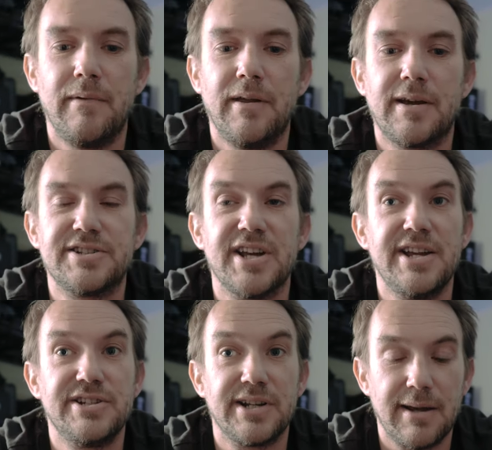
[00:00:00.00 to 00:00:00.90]
You can
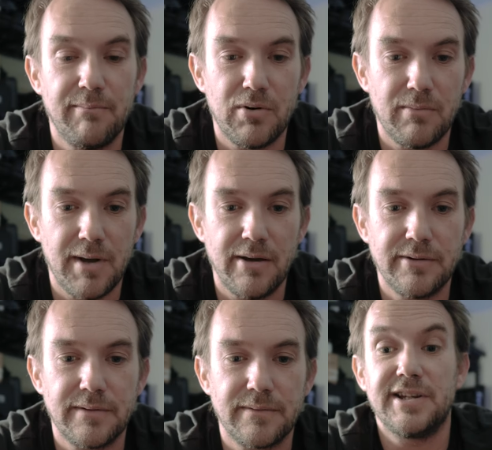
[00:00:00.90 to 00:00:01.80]
change your gimbal
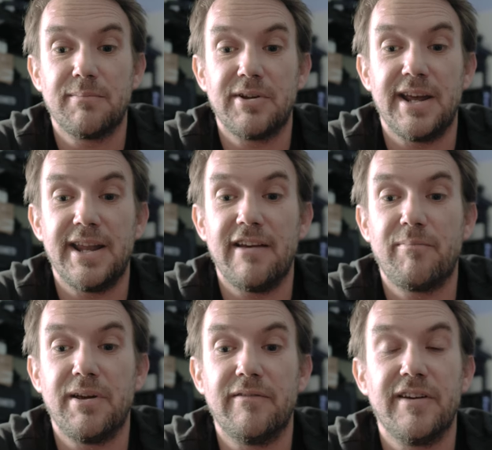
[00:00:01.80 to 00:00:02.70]
mode. You can put it in
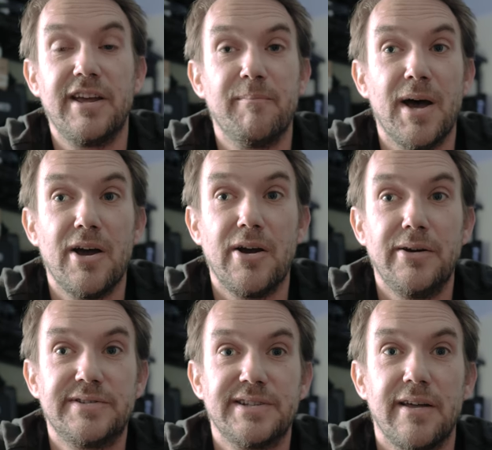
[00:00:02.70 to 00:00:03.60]
FPV
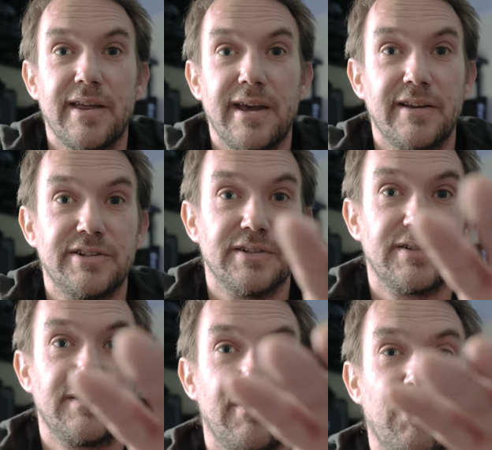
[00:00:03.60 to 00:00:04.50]
mode so that it
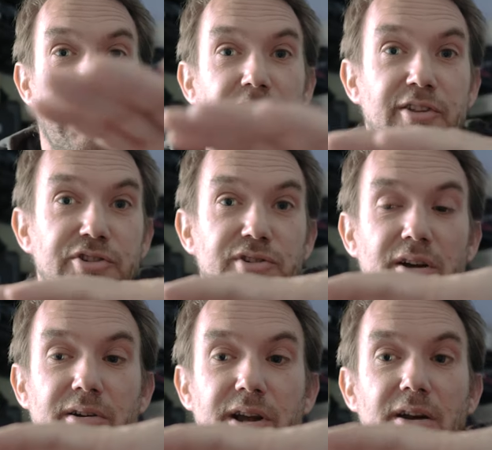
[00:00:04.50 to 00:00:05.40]
just, wherever the
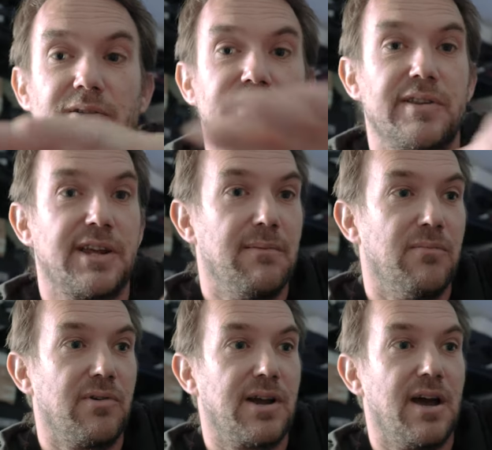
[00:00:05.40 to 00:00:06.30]
drone goes, the
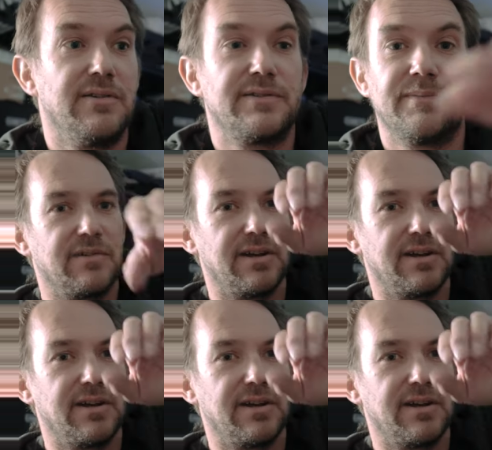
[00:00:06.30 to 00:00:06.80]
gimbal goes.